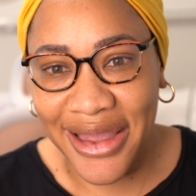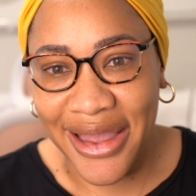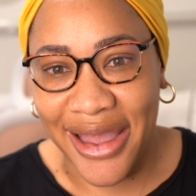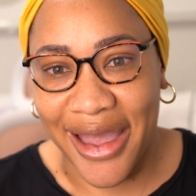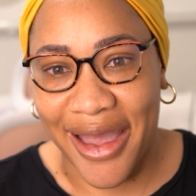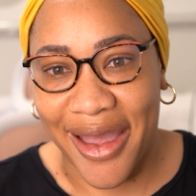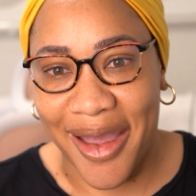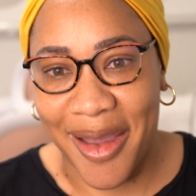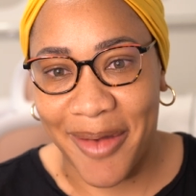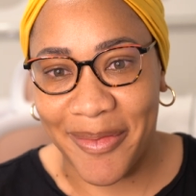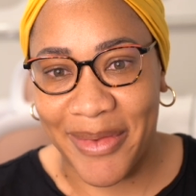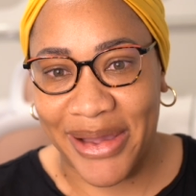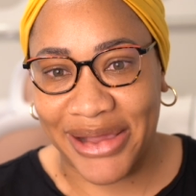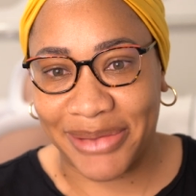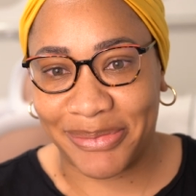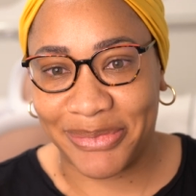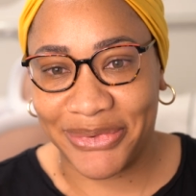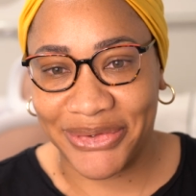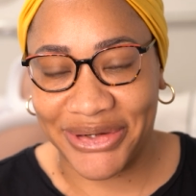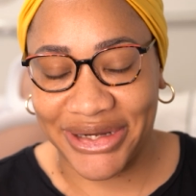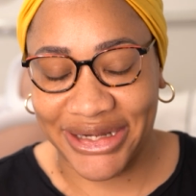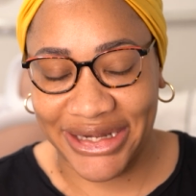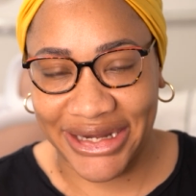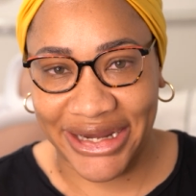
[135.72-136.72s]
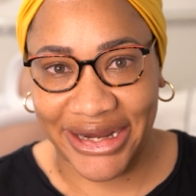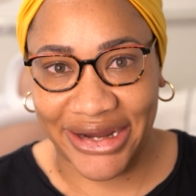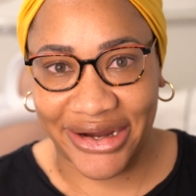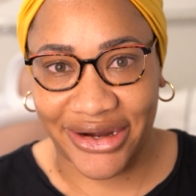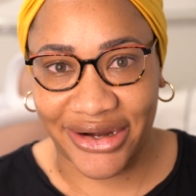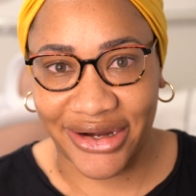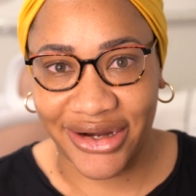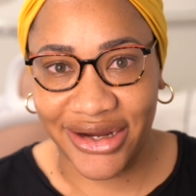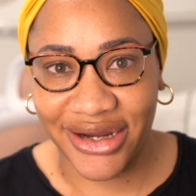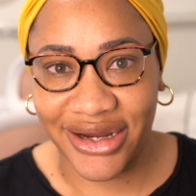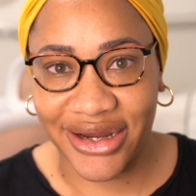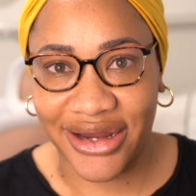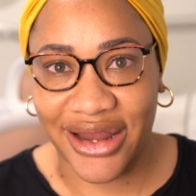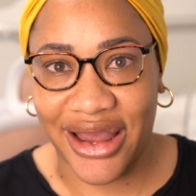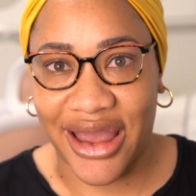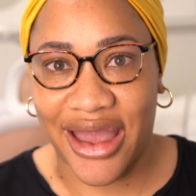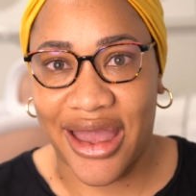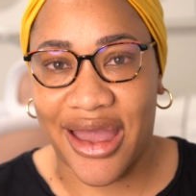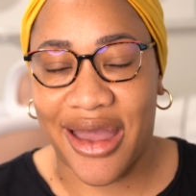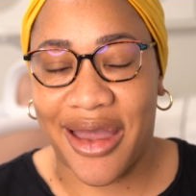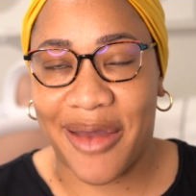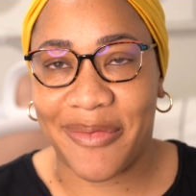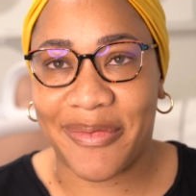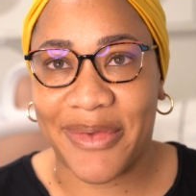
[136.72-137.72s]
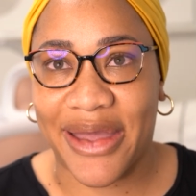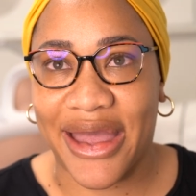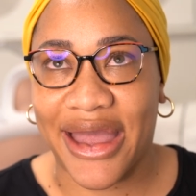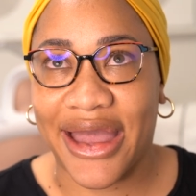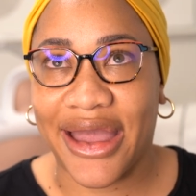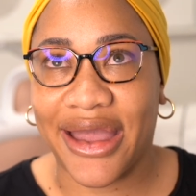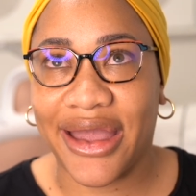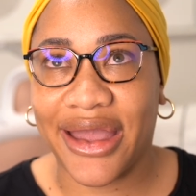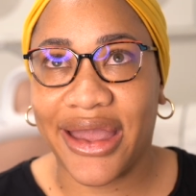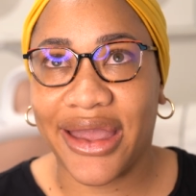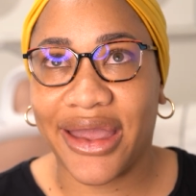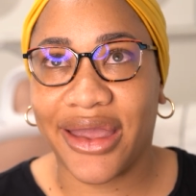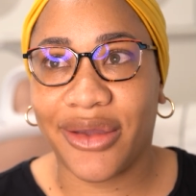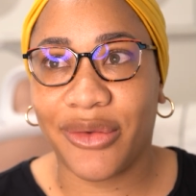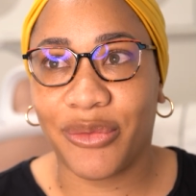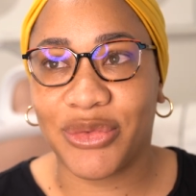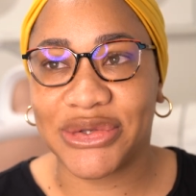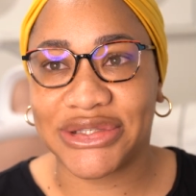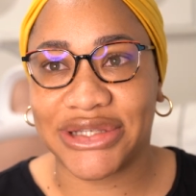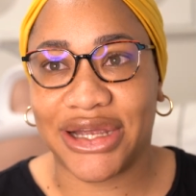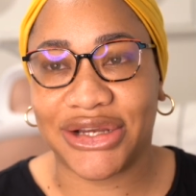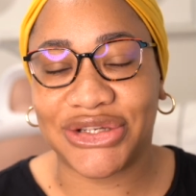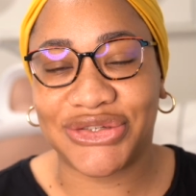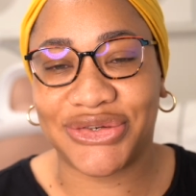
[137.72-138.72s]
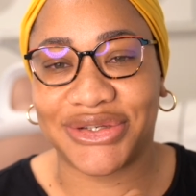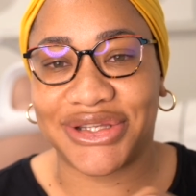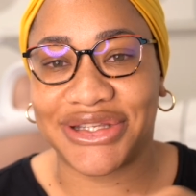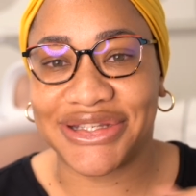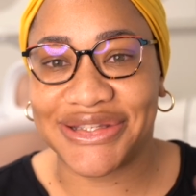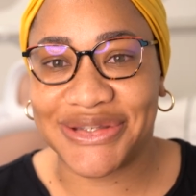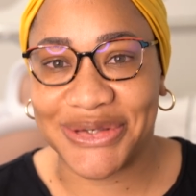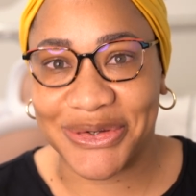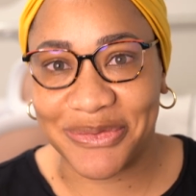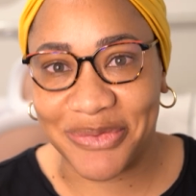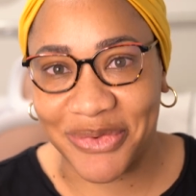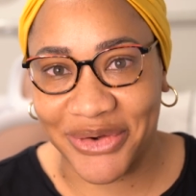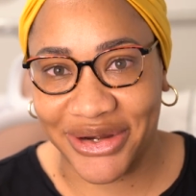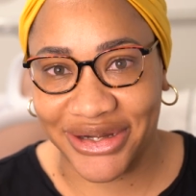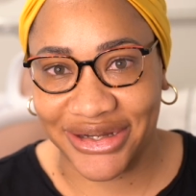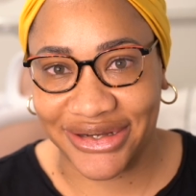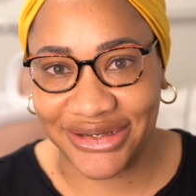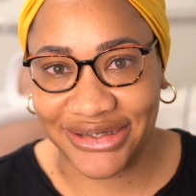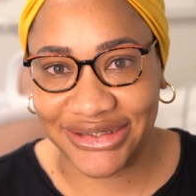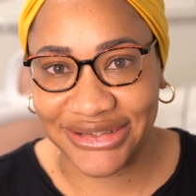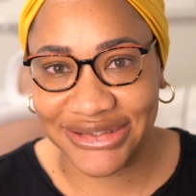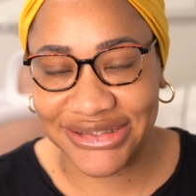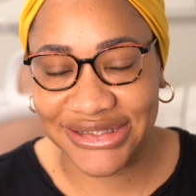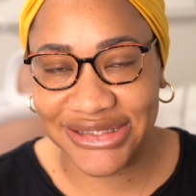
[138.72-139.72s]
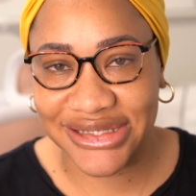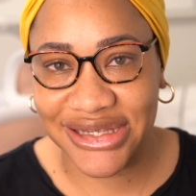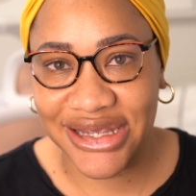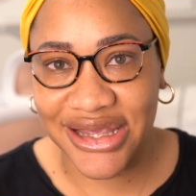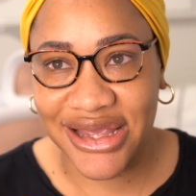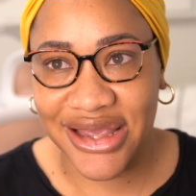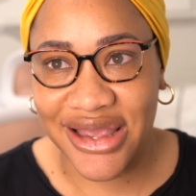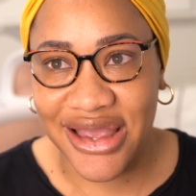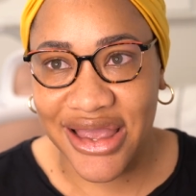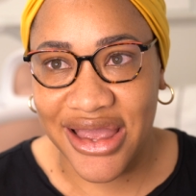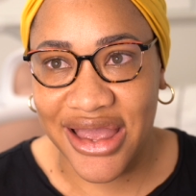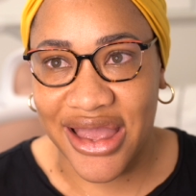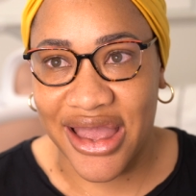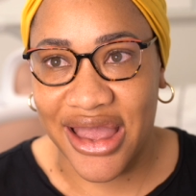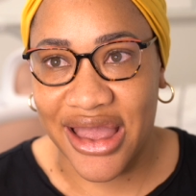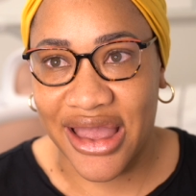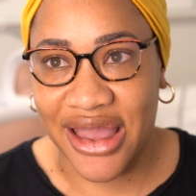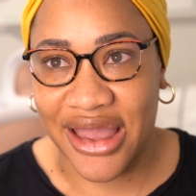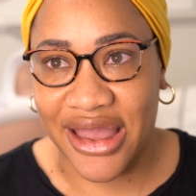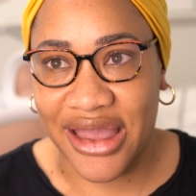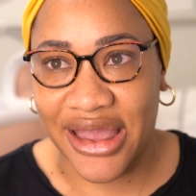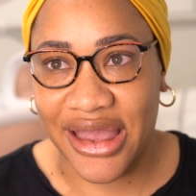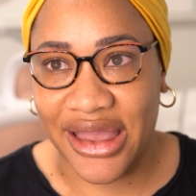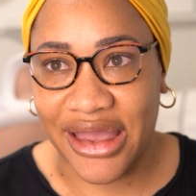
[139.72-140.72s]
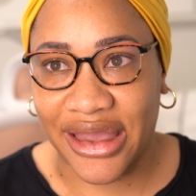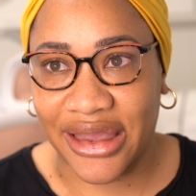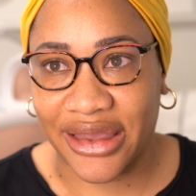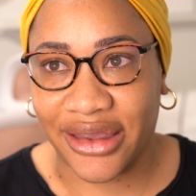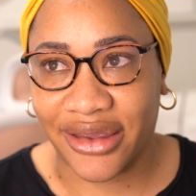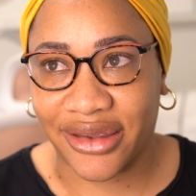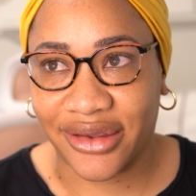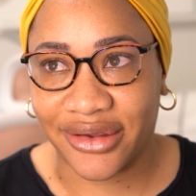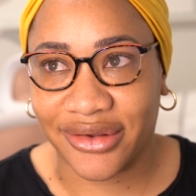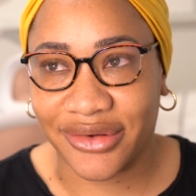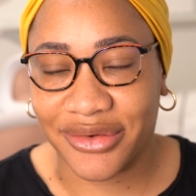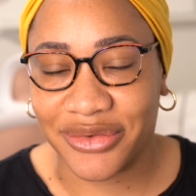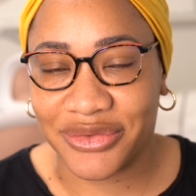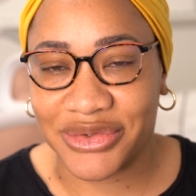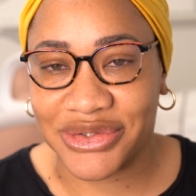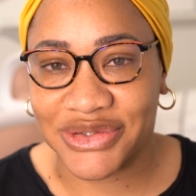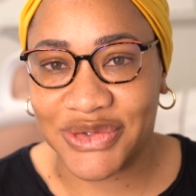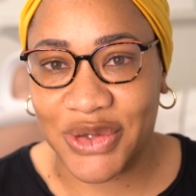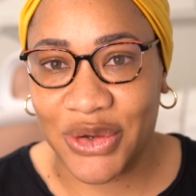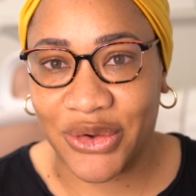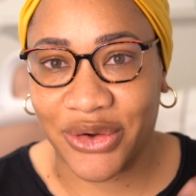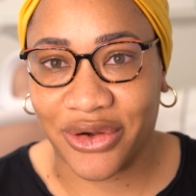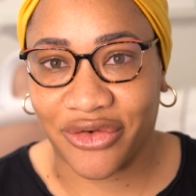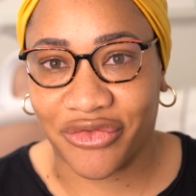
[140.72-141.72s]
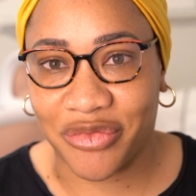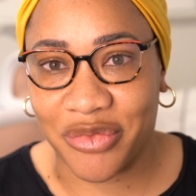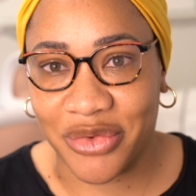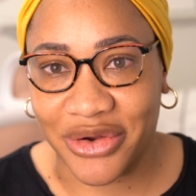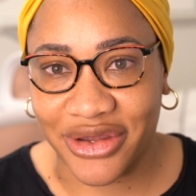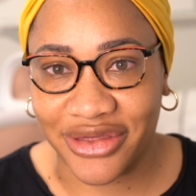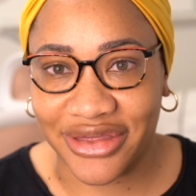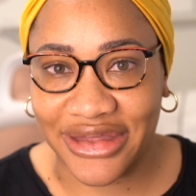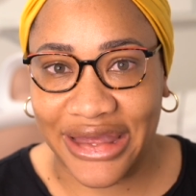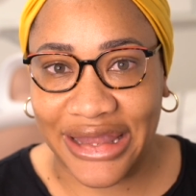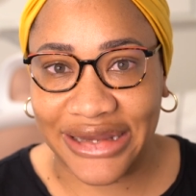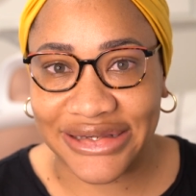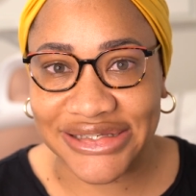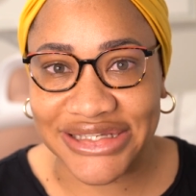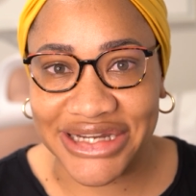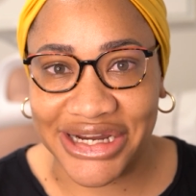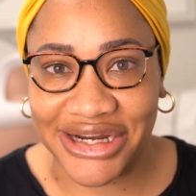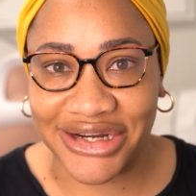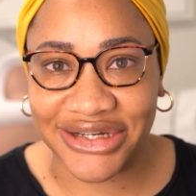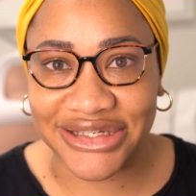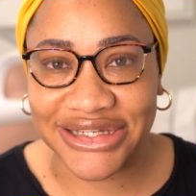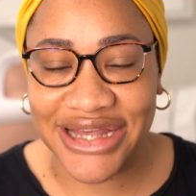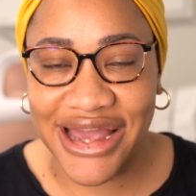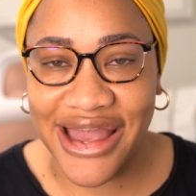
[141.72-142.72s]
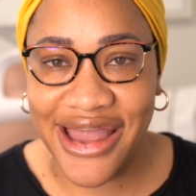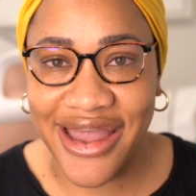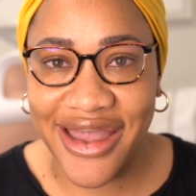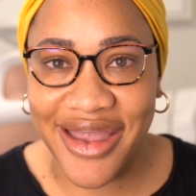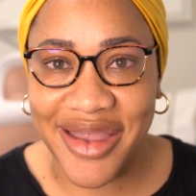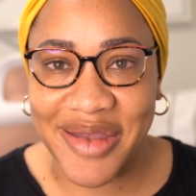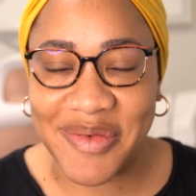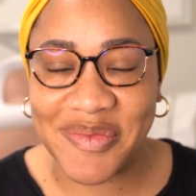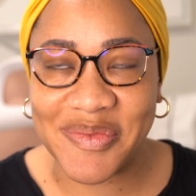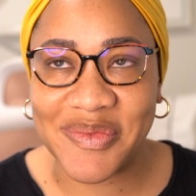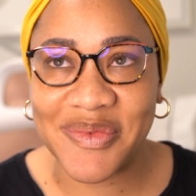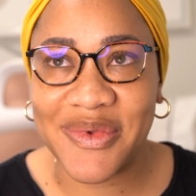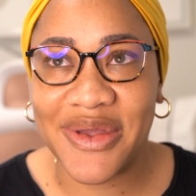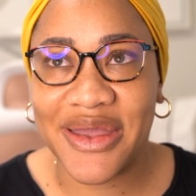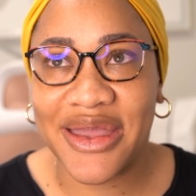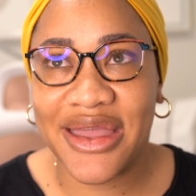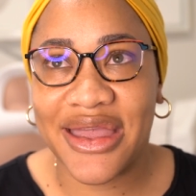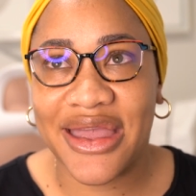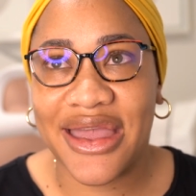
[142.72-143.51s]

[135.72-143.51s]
I'll put it here. I was actually so pregnant. I was out of breath the entire time.